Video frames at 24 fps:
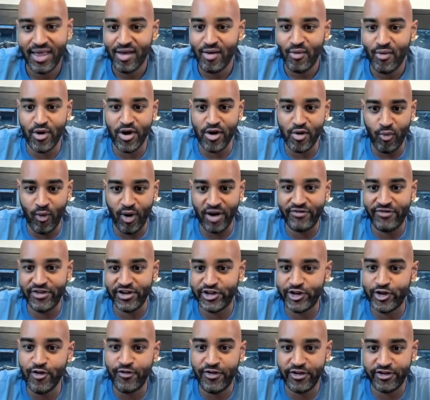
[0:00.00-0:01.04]
where One
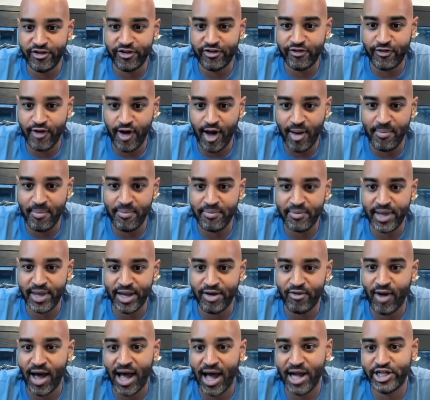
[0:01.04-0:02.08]
Fish, Two Fish is from
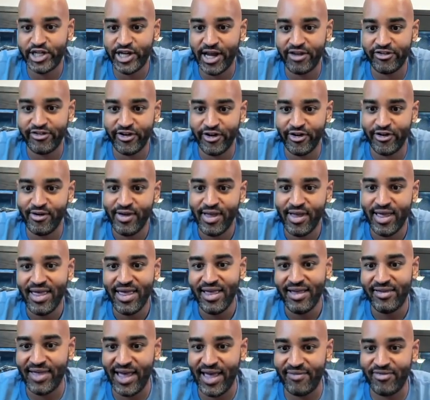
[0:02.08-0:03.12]
in Rochester.
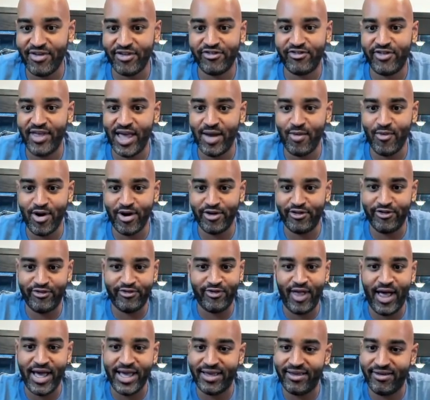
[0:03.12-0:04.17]
They have this thing where it's just
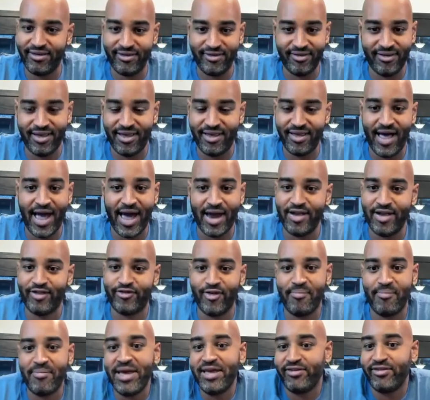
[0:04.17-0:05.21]
like, it's
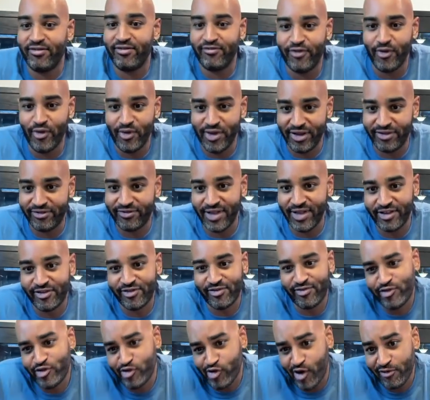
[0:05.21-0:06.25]
amazing food. It's
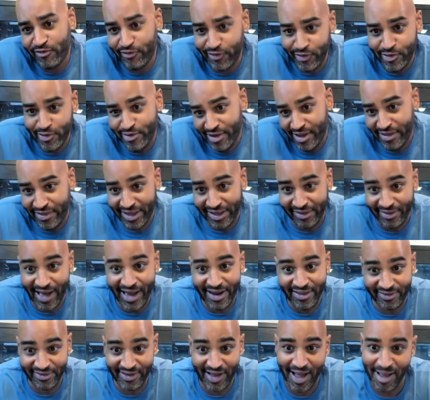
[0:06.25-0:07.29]
drunk food, I think, a lot
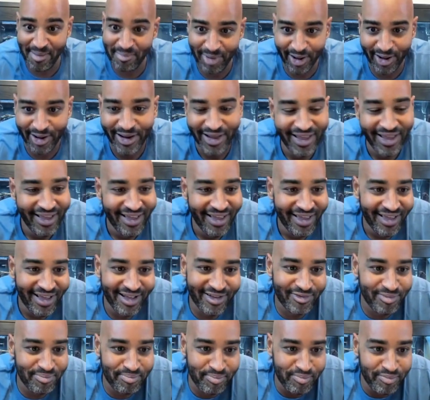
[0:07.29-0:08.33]
of the time, but
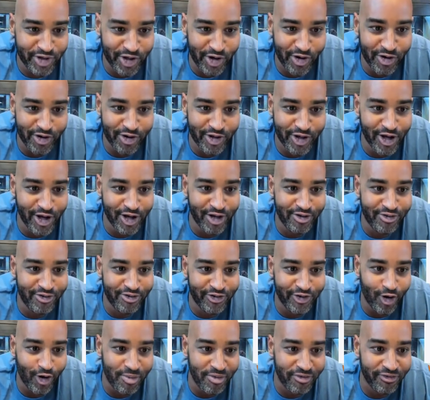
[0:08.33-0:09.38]
it's sure good
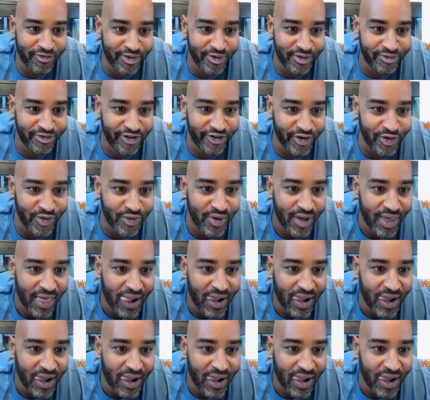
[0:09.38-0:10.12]
sober food too.